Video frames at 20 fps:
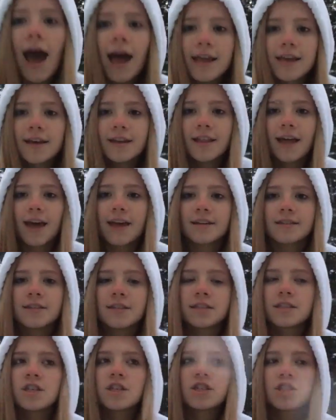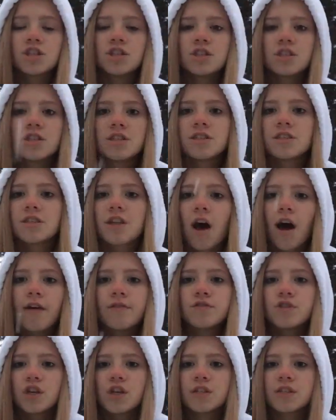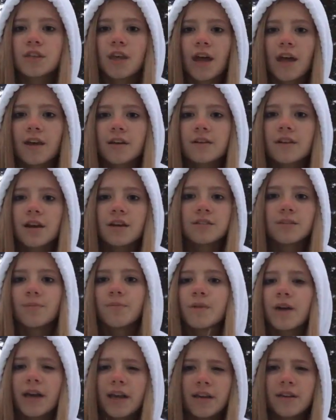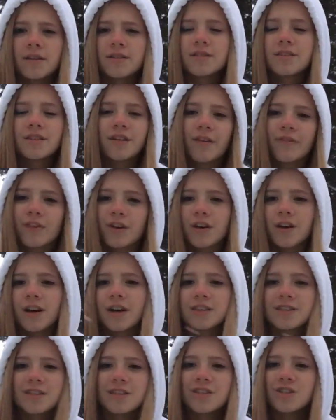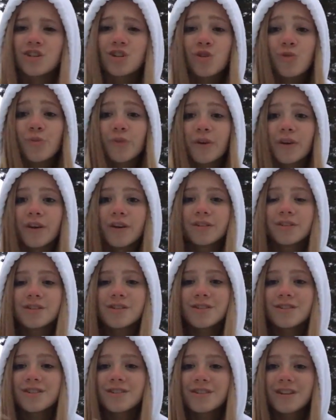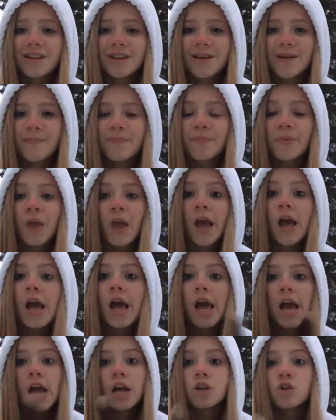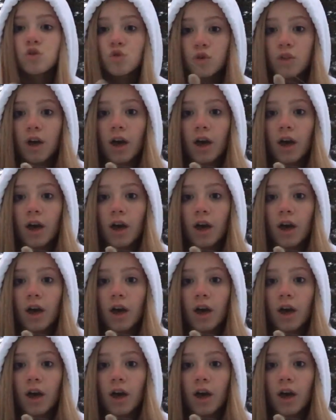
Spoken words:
I get like detentions and stuff just like because I'm late and stuff. The class is stupid. Just ignore